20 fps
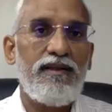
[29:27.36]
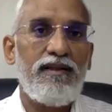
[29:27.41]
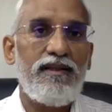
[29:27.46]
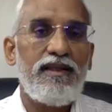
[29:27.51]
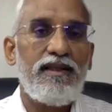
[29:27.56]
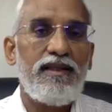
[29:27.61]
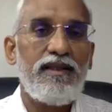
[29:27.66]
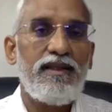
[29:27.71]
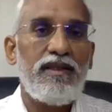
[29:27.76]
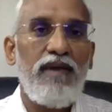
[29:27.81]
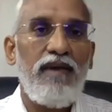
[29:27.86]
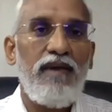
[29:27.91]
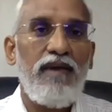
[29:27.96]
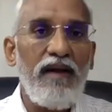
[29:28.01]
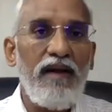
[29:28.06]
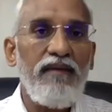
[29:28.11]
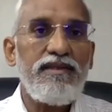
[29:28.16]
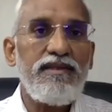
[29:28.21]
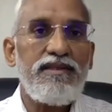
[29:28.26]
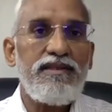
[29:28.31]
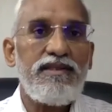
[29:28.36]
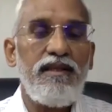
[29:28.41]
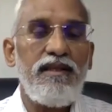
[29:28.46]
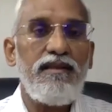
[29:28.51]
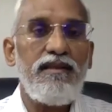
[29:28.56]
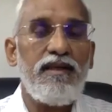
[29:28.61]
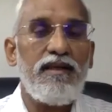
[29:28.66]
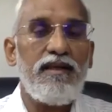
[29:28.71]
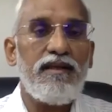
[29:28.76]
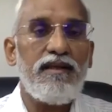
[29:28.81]
Now, having seen
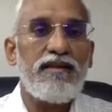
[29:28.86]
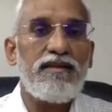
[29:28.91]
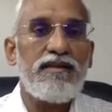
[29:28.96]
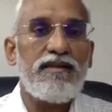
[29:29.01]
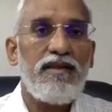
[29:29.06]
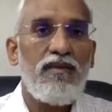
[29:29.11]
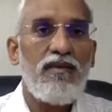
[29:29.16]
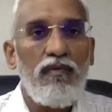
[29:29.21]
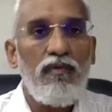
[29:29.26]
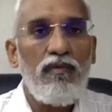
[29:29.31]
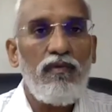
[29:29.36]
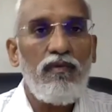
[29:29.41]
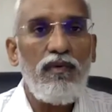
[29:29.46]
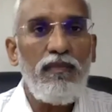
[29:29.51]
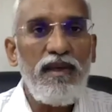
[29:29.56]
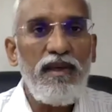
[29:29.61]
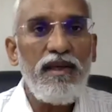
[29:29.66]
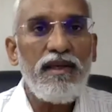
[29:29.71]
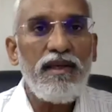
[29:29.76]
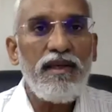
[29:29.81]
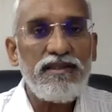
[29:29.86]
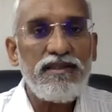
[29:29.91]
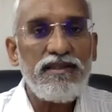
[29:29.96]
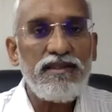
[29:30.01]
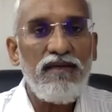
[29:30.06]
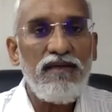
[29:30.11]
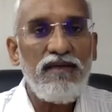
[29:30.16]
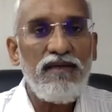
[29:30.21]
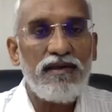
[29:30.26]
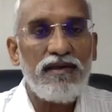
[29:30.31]
this, what would be essential
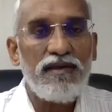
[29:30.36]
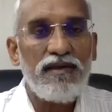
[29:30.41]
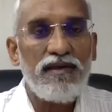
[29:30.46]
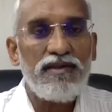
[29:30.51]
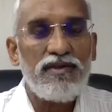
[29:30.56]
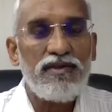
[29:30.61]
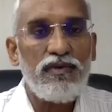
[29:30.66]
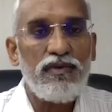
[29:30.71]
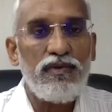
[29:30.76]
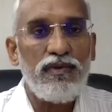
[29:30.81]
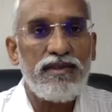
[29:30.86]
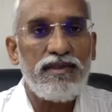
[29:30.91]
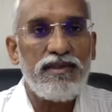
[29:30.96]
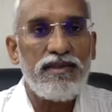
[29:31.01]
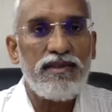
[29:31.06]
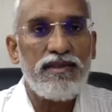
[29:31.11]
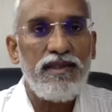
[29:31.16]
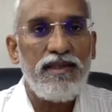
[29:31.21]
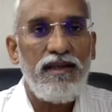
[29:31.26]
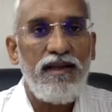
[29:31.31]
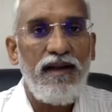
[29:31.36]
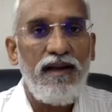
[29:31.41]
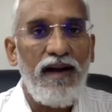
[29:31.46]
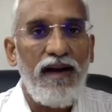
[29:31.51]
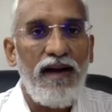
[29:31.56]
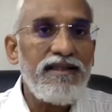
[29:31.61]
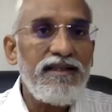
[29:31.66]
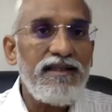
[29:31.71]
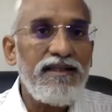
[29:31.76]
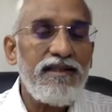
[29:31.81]
for us to is
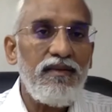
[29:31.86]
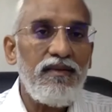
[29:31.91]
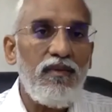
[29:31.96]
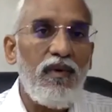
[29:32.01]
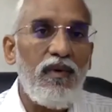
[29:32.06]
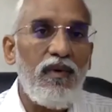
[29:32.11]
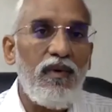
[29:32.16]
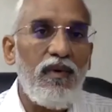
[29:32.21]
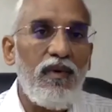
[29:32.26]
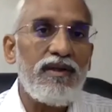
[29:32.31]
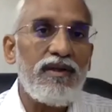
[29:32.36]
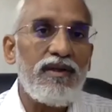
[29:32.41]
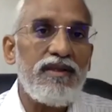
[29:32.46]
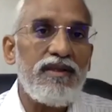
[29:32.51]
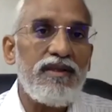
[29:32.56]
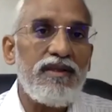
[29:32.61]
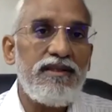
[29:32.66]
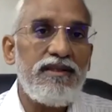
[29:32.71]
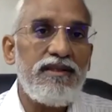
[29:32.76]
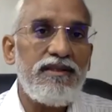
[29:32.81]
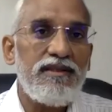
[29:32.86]
understand what is this